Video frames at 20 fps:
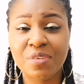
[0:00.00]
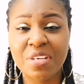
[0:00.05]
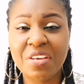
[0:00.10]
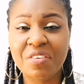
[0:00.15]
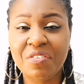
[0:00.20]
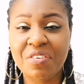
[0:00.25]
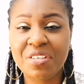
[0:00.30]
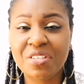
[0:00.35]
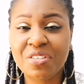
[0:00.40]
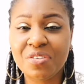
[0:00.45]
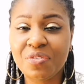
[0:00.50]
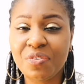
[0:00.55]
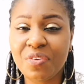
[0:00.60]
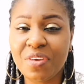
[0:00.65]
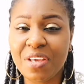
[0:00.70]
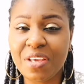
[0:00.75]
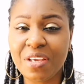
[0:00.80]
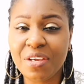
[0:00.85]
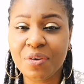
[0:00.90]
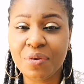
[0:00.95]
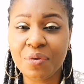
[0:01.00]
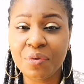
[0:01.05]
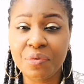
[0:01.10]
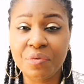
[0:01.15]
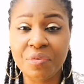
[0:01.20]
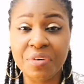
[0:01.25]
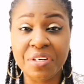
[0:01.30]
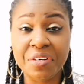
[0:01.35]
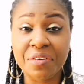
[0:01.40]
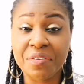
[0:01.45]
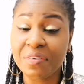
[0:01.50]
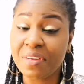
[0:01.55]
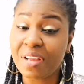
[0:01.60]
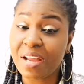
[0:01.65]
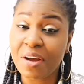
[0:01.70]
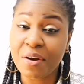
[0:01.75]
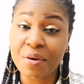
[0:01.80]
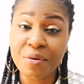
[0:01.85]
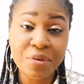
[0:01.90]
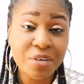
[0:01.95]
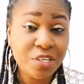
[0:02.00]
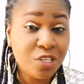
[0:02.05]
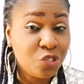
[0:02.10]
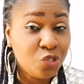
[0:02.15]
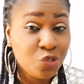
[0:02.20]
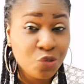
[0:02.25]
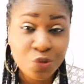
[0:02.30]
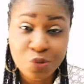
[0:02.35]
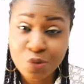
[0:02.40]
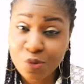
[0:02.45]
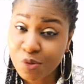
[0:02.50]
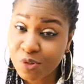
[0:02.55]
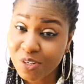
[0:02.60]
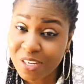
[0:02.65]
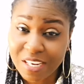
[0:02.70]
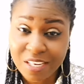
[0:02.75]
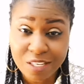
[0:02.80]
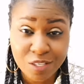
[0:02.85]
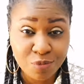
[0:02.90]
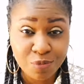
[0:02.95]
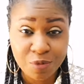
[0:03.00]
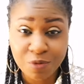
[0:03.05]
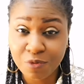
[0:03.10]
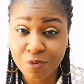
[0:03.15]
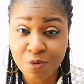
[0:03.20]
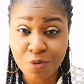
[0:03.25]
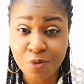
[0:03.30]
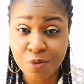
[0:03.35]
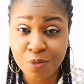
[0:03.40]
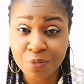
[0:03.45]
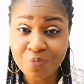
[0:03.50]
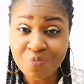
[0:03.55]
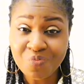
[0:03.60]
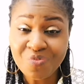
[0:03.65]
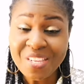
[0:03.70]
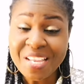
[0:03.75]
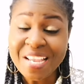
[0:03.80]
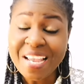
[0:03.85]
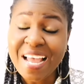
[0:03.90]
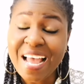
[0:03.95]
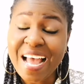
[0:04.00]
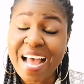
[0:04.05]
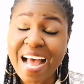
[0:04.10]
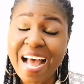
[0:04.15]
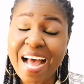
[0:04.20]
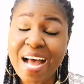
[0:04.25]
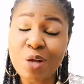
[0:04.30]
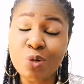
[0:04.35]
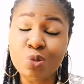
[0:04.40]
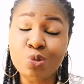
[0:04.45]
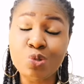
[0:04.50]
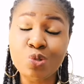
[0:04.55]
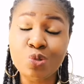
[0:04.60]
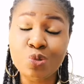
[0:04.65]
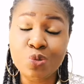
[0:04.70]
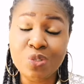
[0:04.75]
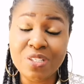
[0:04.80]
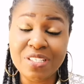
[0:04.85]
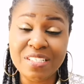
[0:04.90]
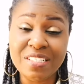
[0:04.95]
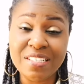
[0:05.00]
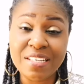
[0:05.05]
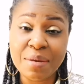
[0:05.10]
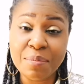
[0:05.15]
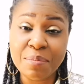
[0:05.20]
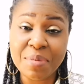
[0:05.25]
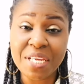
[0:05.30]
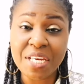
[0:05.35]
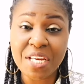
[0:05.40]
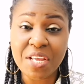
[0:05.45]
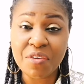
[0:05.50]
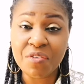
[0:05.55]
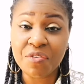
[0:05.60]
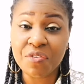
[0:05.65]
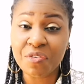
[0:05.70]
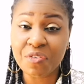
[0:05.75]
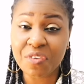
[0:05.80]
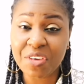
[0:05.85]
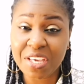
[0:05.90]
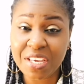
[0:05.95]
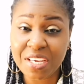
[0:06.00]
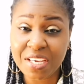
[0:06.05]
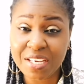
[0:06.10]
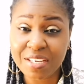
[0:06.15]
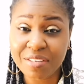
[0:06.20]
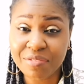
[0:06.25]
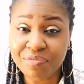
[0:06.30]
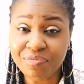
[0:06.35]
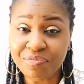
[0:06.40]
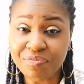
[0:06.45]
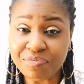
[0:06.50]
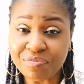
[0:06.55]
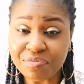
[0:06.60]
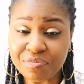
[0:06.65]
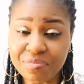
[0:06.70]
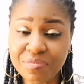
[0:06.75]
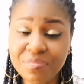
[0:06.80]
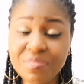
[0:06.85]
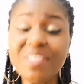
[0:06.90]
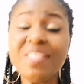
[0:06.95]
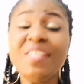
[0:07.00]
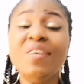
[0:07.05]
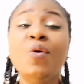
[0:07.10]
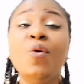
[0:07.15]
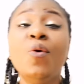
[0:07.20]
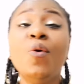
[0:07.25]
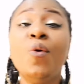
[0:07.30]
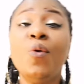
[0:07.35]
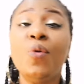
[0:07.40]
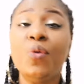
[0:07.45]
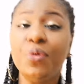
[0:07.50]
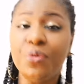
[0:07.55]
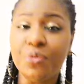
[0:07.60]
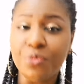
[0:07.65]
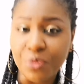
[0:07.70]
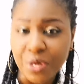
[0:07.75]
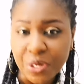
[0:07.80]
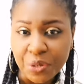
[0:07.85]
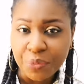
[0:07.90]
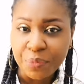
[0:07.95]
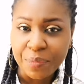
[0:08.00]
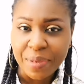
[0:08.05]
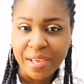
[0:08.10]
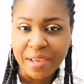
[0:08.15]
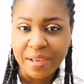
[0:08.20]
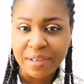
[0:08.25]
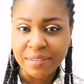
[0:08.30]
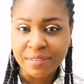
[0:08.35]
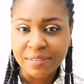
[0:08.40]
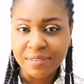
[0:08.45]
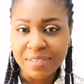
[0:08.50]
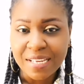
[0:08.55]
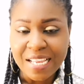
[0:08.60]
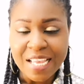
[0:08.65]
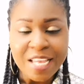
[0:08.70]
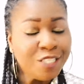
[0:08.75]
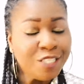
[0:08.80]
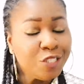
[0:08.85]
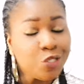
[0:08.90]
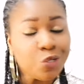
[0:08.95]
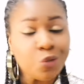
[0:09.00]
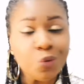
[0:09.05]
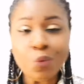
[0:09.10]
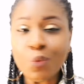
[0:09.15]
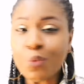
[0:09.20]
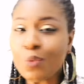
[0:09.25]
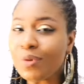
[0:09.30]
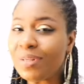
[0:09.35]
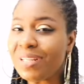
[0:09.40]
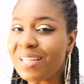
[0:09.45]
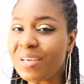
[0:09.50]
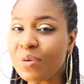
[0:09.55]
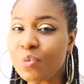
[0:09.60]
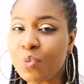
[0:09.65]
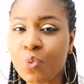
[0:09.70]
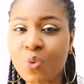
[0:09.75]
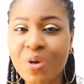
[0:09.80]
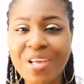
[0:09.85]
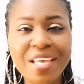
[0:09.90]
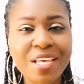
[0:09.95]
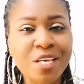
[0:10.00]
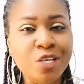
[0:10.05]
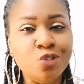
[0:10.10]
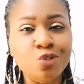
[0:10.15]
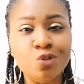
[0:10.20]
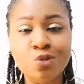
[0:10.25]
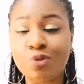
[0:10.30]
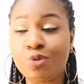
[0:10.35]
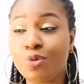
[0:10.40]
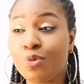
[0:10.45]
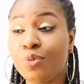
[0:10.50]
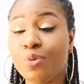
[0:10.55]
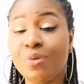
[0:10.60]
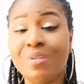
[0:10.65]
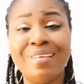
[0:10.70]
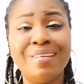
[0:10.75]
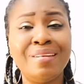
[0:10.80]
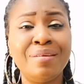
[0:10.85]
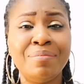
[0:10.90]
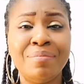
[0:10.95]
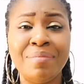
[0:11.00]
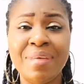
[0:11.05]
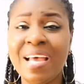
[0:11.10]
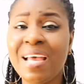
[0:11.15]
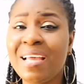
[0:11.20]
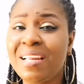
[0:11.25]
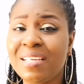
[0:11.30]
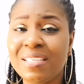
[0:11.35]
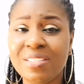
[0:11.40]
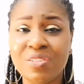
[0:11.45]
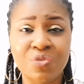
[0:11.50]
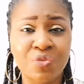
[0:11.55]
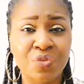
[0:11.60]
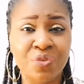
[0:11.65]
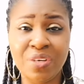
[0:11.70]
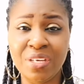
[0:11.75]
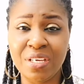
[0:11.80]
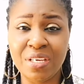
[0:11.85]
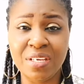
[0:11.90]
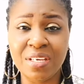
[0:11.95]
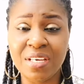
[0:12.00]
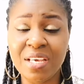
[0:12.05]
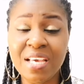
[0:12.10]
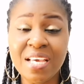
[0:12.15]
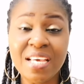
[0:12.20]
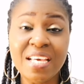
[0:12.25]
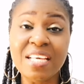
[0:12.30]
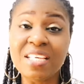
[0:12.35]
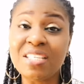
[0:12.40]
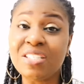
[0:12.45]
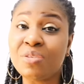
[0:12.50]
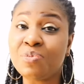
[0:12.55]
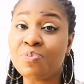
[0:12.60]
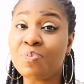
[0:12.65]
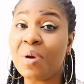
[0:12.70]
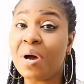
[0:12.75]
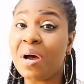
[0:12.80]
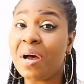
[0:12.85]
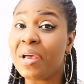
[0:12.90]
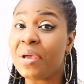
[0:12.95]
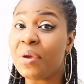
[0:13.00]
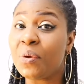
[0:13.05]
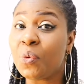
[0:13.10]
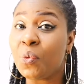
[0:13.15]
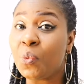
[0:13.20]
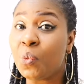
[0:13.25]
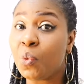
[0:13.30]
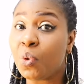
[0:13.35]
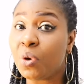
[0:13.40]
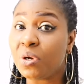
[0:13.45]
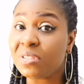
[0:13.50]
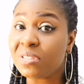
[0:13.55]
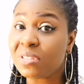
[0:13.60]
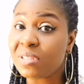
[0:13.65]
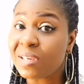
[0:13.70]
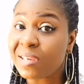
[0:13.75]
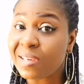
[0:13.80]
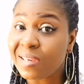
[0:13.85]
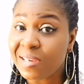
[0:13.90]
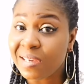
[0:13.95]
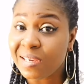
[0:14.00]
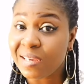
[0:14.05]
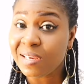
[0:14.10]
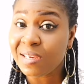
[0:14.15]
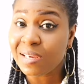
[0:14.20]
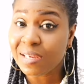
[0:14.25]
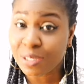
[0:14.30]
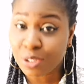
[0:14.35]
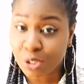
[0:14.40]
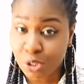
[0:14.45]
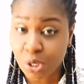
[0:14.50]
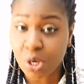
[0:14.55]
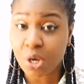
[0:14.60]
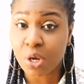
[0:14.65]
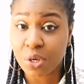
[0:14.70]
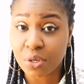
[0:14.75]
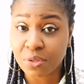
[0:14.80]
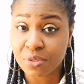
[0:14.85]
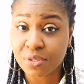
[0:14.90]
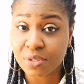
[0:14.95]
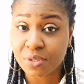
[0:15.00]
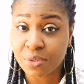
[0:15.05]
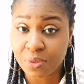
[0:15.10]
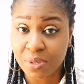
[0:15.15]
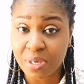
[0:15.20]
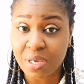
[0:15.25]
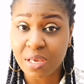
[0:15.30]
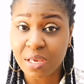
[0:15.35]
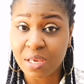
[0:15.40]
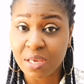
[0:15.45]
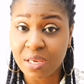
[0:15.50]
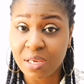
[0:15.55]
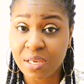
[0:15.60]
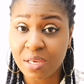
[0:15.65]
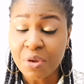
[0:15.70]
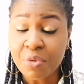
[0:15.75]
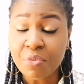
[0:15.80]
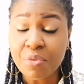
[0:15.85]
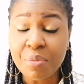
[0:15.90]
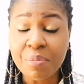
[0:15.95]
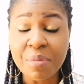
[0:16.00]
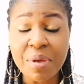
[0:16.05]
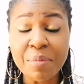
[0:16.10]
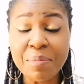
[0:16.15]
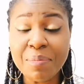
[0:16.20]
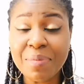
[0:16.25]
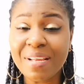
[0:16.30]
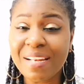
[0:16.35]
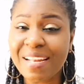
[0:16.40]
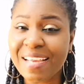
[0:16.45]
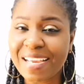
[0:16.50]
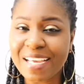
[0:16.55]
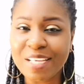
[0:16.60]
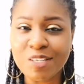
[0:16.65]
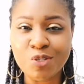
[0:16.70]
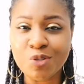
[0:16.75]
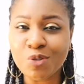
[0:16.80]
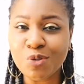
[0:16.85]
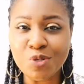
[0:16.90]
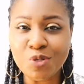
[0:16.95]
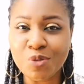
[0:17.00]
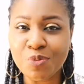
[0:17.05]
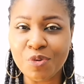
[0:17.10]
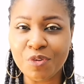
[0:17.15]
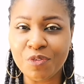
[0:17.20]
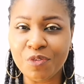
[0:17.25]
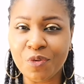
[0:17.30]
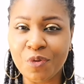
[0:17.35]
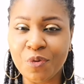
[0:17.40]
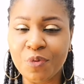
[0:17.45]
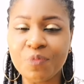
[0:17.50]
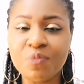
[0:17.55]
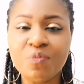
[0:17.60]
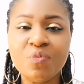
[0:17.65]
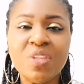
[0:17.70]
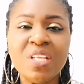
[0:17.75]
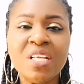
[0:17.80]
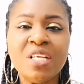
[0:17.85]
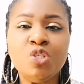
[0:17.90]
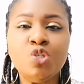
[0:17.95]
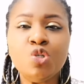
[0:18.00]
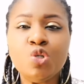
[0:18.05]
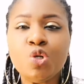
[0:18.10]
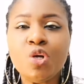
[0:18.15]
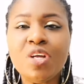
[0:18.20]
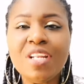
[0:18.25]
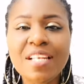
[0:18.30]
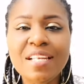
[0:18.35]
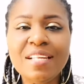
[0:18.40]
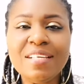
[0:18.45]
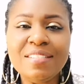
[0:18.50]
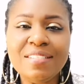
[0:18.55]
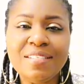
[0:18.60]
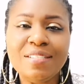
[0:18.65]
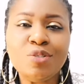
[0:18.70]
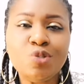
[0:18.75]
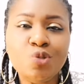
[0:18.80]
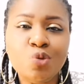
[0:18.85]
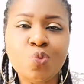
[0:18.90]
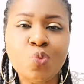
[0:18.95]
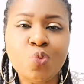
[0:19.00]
if it's fake or real? I've already told you guys before how to determine a fake or a real man. The only way to know that a man is fake is by what he does, okay? Remember, like I told you before, do not listen to